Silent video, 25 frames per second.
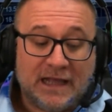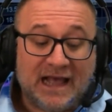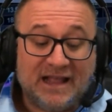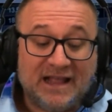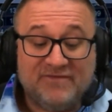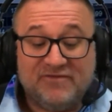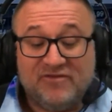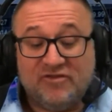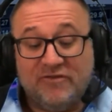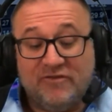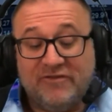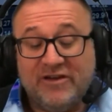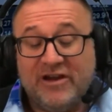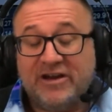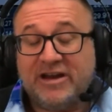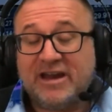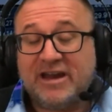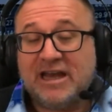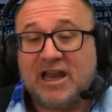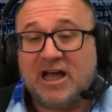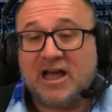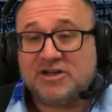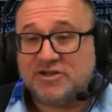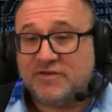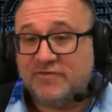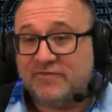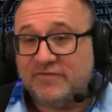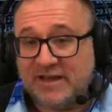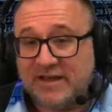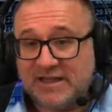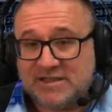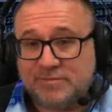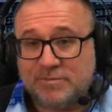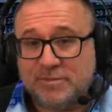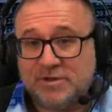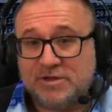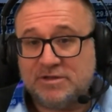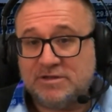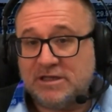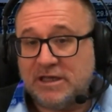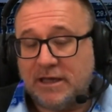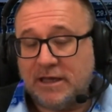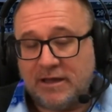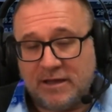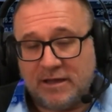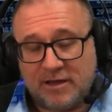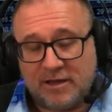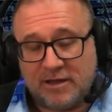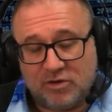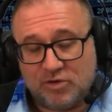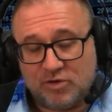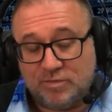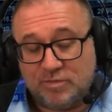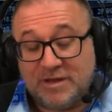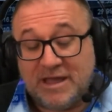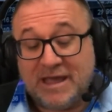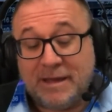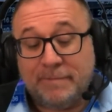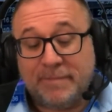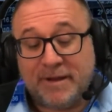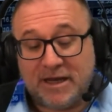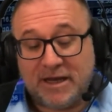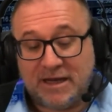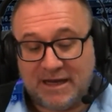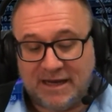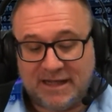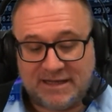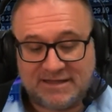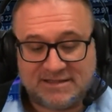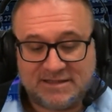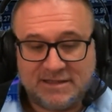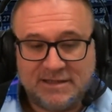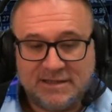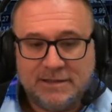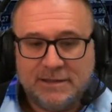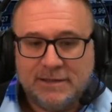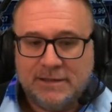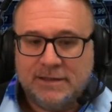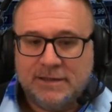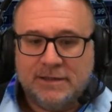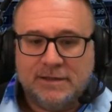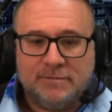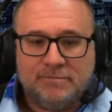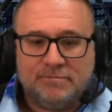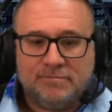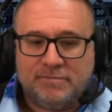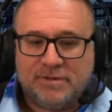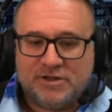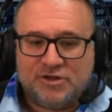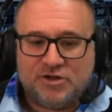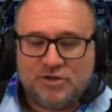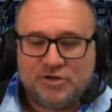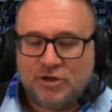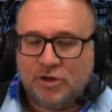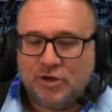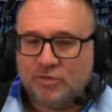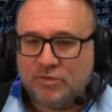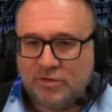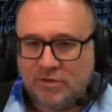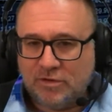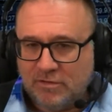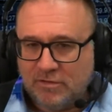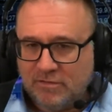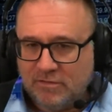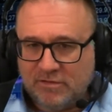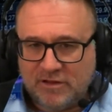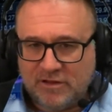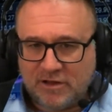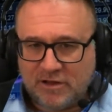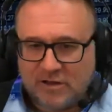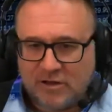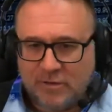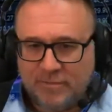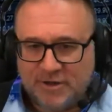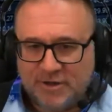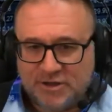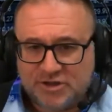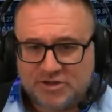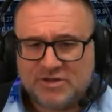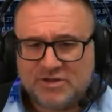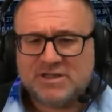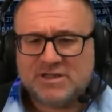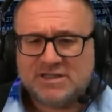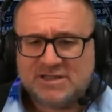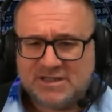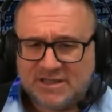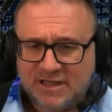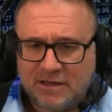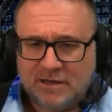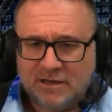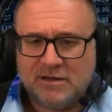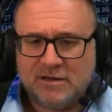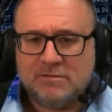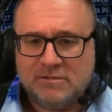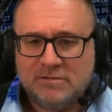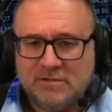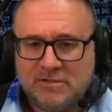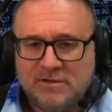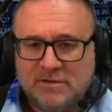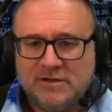And for a very large investment, yeah, it could be a bit less. But you know, the commissions are still